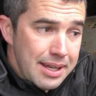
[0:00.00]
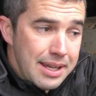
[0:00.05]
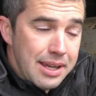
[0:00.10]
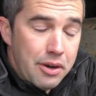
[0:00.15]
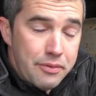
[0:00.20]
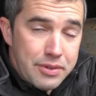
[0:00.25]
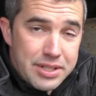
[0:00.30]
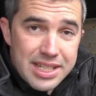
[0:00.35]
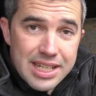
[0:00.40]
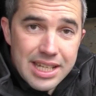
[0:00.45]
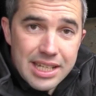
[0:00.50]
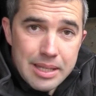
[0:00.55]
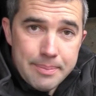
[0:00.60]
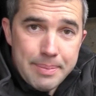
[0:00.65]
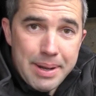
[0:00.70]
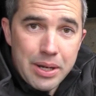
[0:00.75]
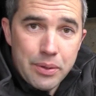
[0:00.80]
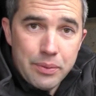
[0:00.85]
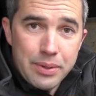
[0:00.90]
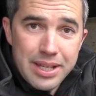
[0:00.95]
obviously hit the
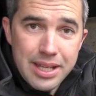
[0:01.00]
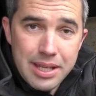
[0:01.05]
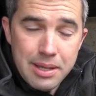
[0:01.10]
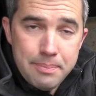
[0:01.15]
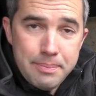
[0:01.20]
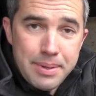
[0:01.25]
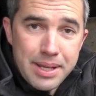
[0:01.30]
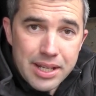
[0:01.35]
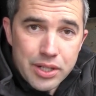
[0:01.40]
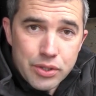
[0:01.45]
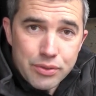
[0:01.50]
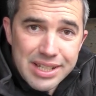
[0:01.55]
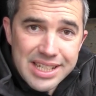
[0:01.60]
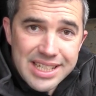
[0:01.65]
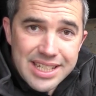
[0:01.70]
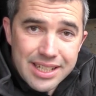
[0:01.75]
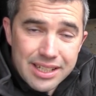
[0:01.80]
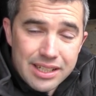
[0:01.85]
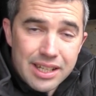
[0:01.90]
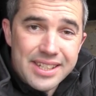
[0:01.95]
panel here, bit of
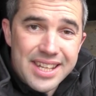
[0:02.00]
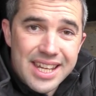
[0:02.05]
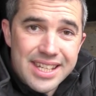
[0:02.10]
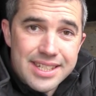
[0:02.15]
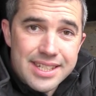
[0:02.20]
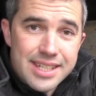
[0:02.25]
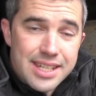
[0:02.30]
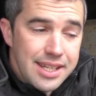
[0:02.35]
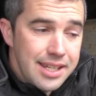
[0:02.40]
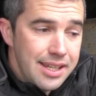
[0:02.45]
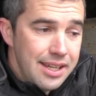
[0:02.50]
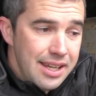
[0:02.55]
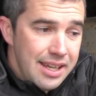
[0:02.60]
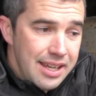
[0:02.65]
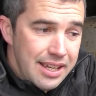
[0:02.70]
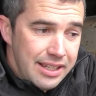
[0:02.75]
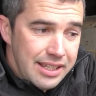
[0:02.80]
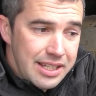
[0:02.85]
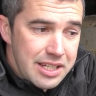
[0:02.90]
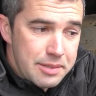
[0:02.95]
crease in and a dent here.
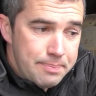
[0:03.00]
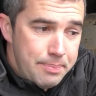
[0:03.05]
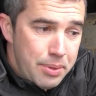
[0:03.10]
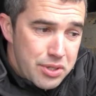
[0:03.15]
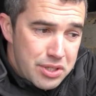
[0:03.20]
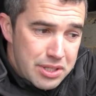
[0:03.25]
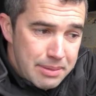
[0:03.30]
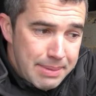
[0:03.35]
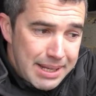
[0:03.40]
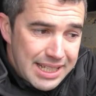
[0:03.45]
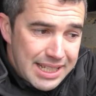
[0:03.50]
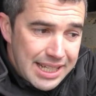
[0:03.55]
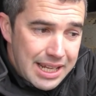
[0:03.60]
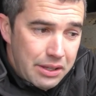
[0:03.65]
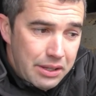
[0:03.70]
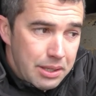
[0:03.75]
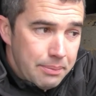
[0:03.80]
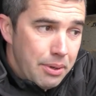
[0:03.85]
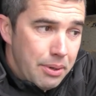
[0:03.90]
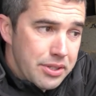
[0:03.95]
It's pushed the metal
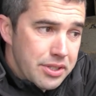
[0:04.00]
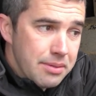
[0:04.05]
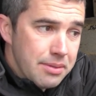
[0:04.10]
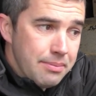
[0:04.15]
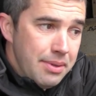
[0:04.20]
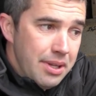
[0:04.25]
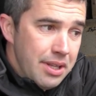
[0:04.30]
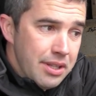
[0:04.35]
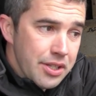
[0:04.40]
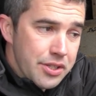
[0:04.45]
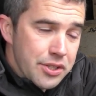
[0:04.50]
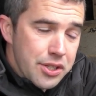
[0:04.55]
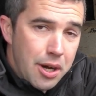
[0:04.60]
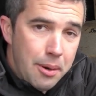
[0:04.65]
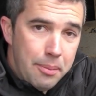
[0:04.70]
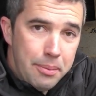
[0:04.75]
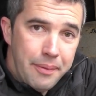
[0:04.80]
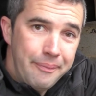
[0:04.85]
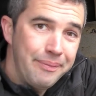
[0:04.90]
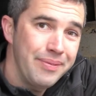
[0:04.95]
out on the bottom, the
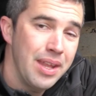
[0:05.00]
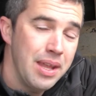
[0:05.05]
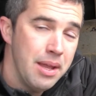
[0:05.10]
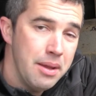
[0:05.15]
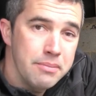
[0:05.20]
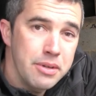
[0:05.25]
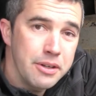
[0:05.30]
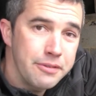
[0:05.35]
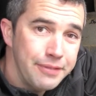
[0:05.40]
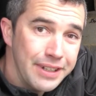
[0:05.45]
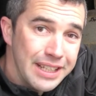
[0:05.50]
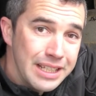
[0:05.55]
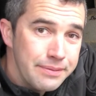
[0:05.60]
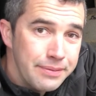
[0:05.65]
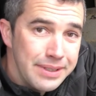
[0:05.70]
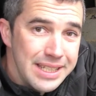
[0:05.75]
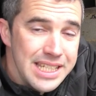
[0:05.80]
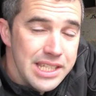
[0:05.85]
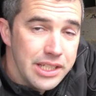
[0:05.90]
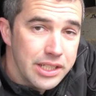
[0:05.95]
top, but
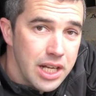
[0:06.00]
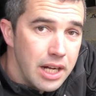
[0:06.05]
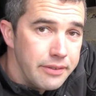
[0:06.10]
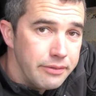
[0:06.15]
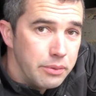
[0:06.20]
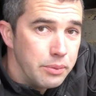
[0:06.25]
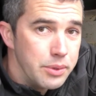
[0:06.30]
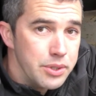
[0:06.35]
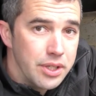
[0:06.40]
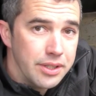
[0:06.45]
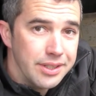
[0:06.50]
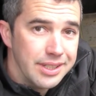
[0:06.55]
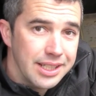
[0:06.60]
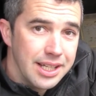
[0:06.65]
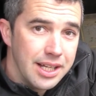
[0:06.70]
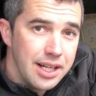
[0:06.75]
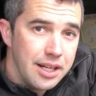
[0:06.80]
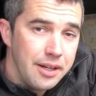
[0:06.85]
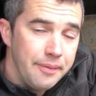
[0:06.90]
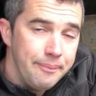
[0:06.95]
thankfully the cover was on the
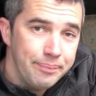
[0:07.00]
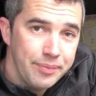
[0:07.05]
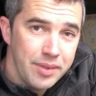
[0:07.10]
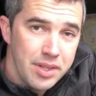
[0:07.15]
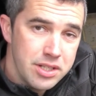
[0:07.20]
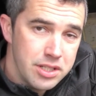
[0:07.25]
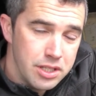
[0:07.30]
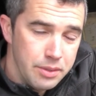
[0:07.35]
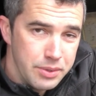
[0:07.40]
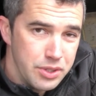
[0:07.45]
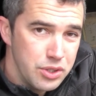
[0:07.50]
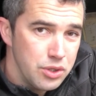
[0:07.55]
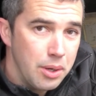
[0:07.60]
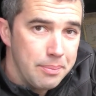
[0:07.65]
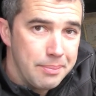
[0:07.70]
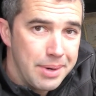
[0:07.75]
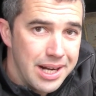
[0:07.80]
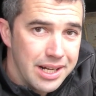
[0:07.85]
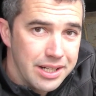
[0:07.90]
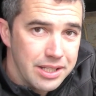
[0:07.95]
car so it's not
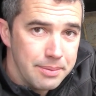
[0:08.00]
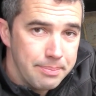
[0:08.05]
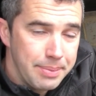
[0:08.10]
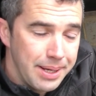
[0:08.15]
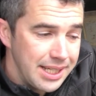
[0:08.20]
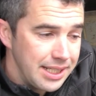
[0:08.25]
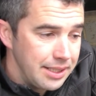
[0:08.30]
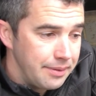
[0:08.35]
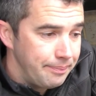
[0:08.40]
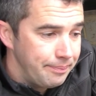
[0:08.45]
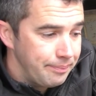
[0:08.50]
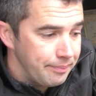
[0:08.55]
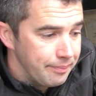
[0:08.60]
marked to paint.